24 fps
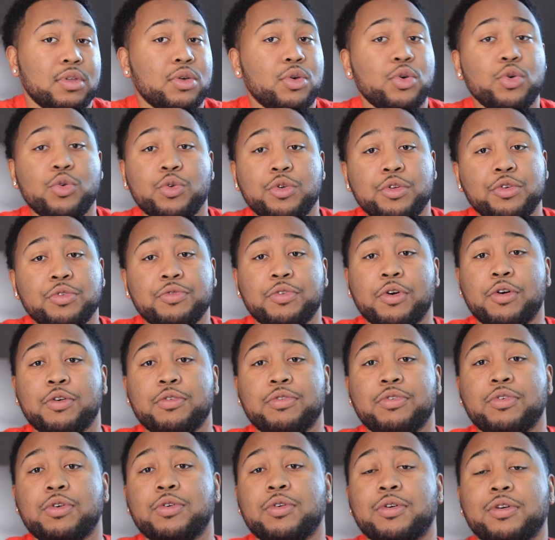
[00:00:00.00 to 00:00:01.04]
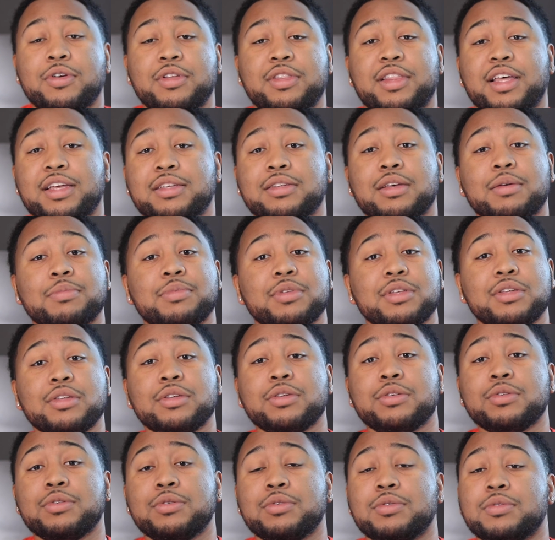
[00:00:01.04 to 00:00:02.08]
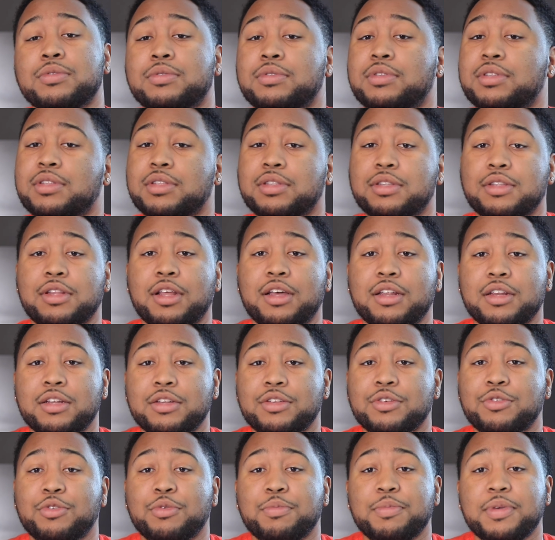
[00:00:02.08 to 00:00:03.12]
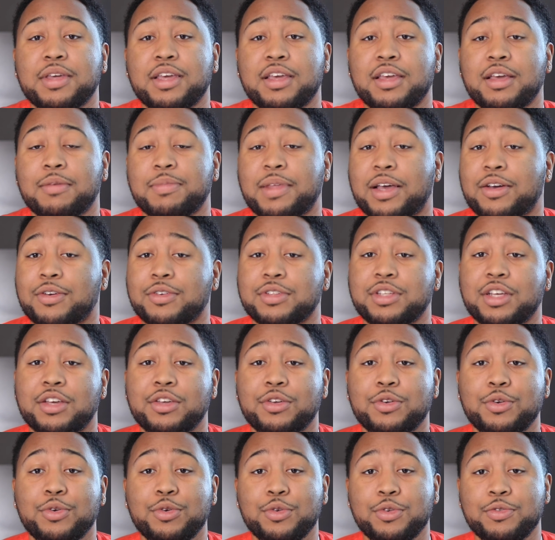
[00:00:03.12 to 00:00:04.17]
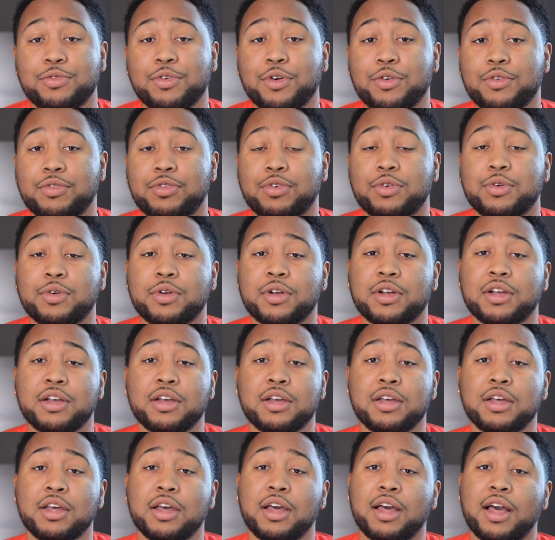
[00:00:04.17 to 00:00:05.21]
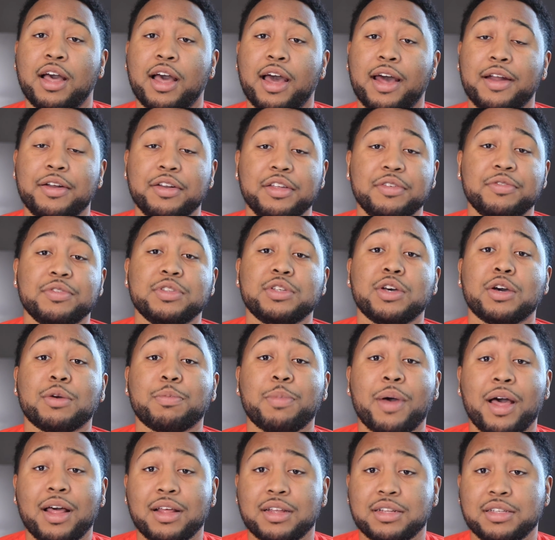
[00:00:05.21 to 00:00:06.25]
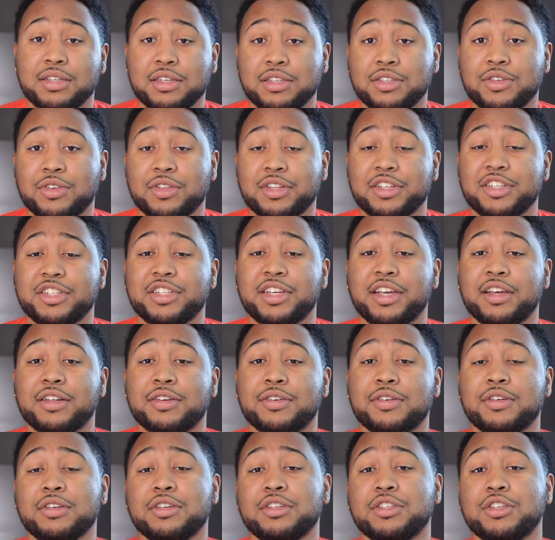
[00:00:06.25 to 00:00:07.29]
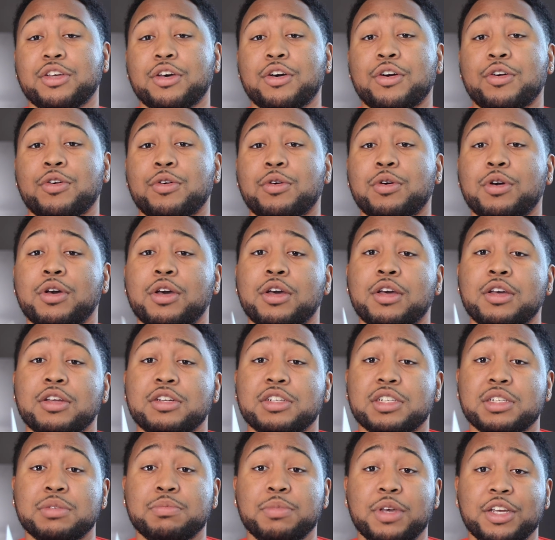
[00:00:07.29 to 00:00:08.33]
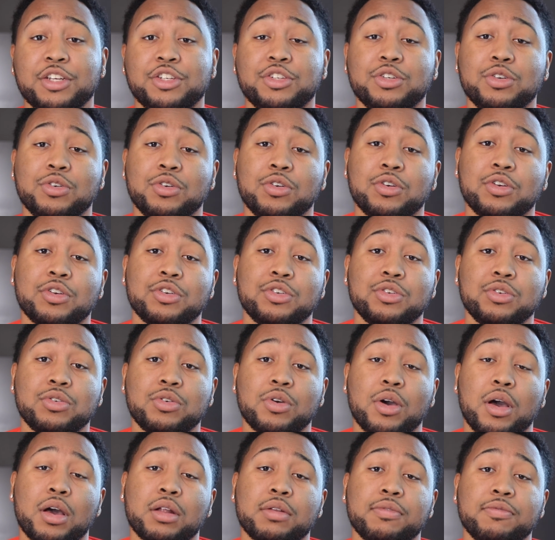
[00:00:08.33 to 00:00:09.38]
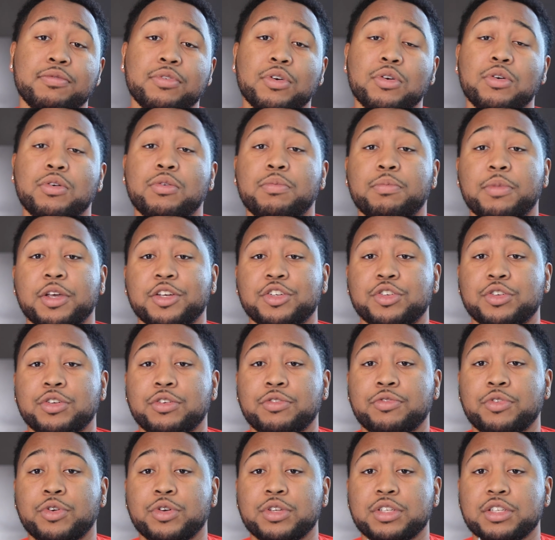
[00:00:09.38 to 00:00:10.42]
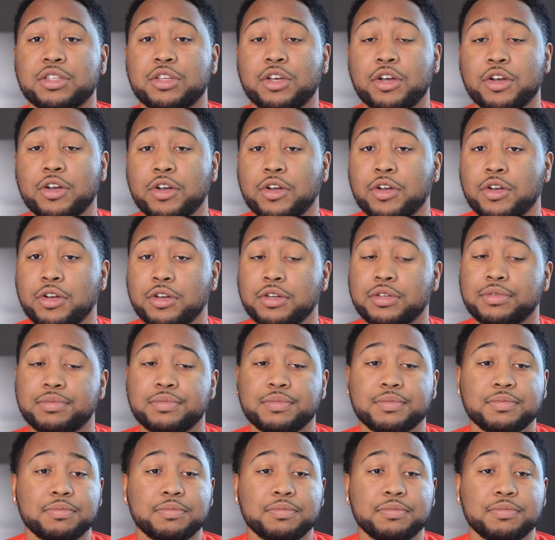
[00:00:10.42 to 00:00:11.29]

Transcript: Who you vote for, that's up to you. Nothing to do with me. I'm not going to tell you who to vote for. I don't even talk politics on this channel. So just make sure you go out and vote. Make sure your voice is heard.